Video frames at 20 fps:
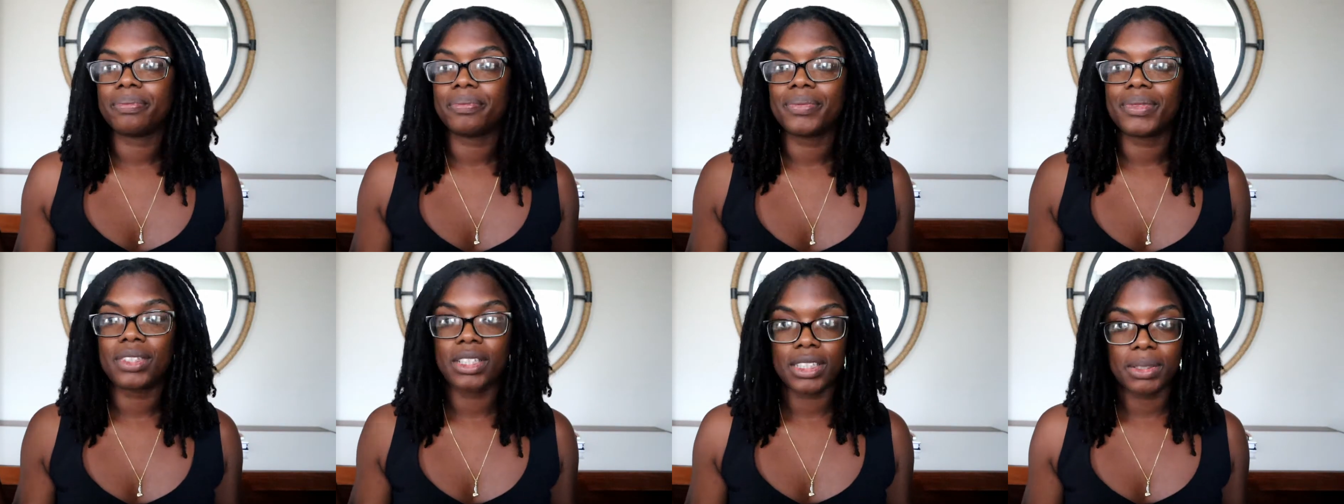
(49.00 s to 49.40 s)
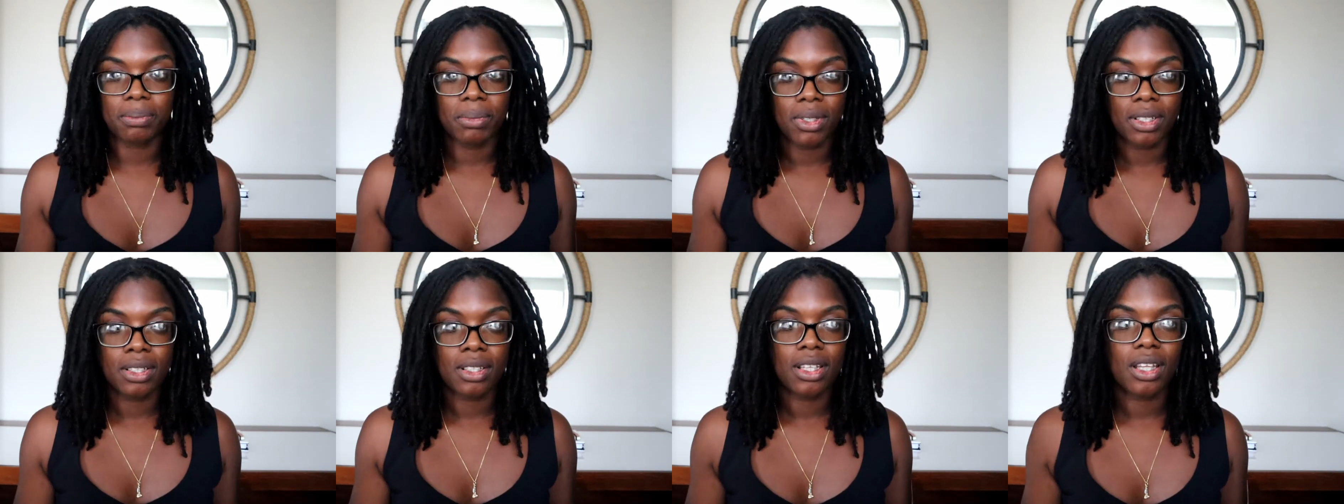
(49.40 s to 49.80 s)

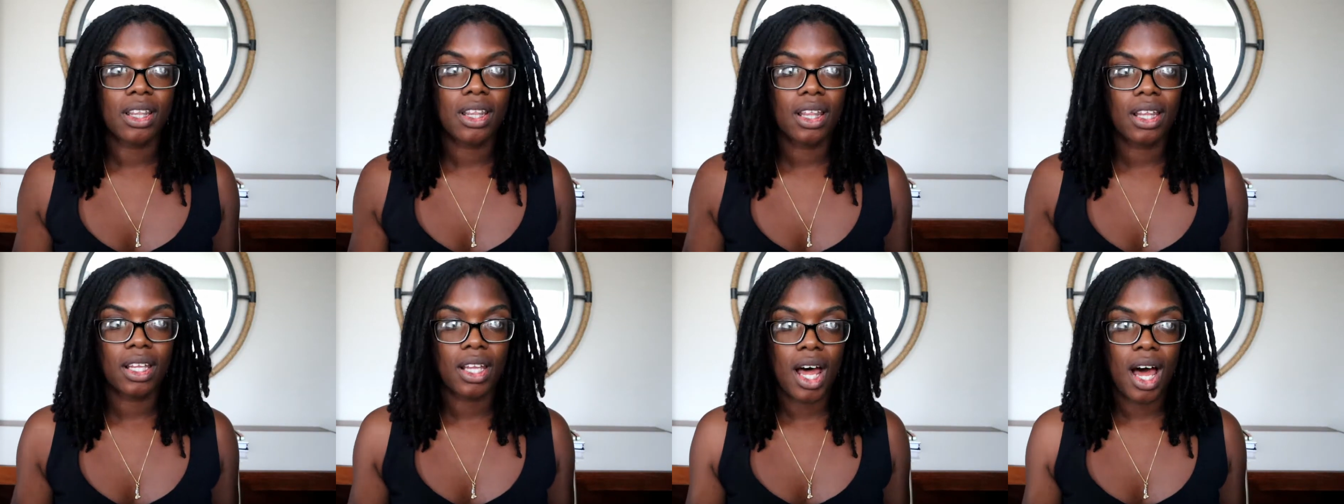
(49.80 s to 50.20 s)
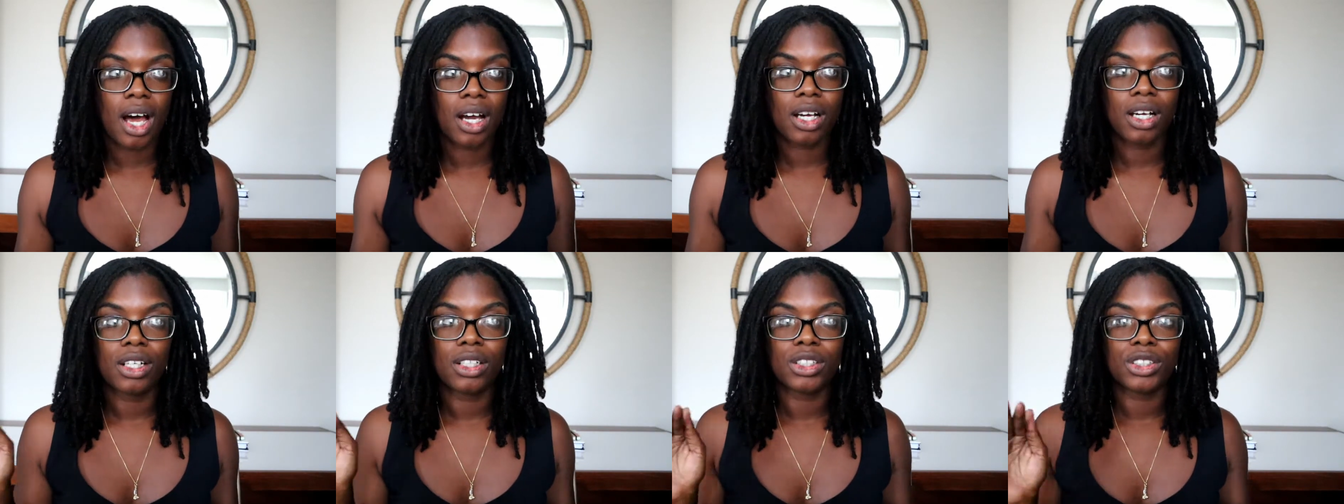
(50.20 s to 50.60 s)
6-month
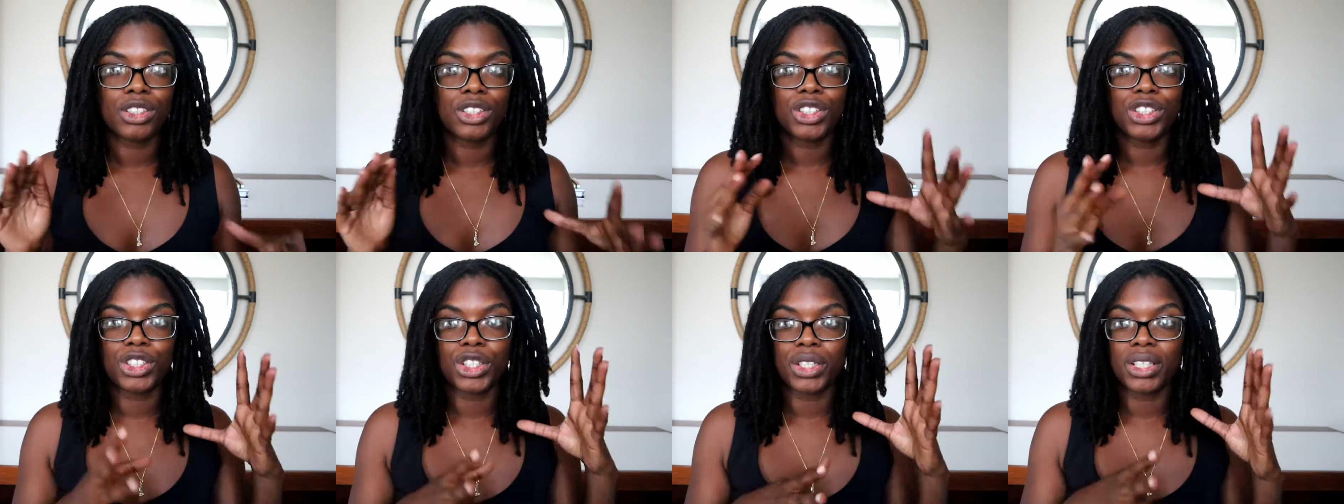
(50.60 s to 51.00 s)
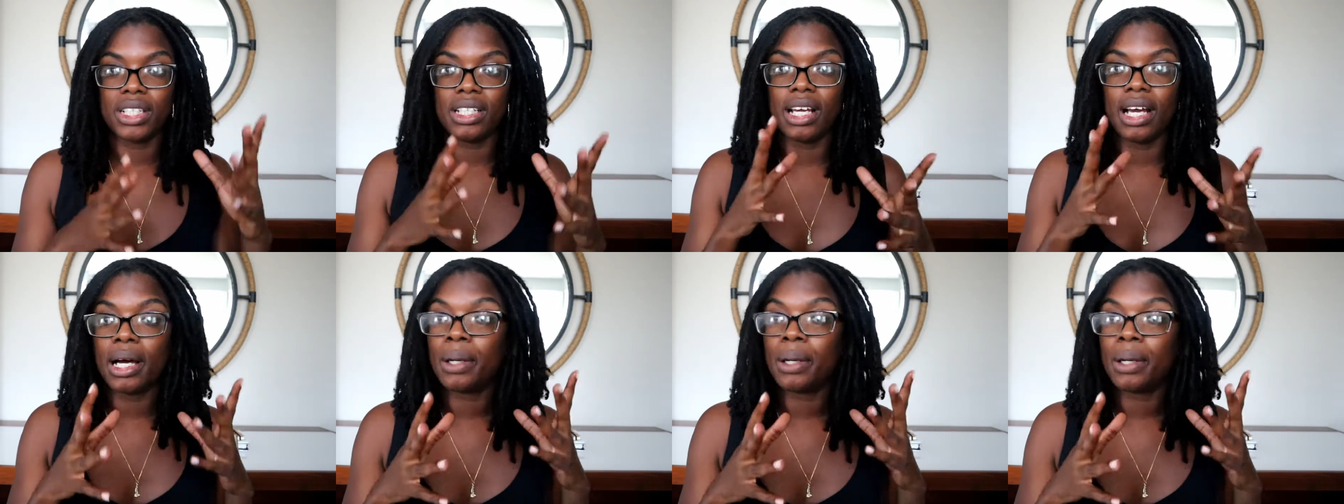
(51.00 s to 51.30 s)
lock journey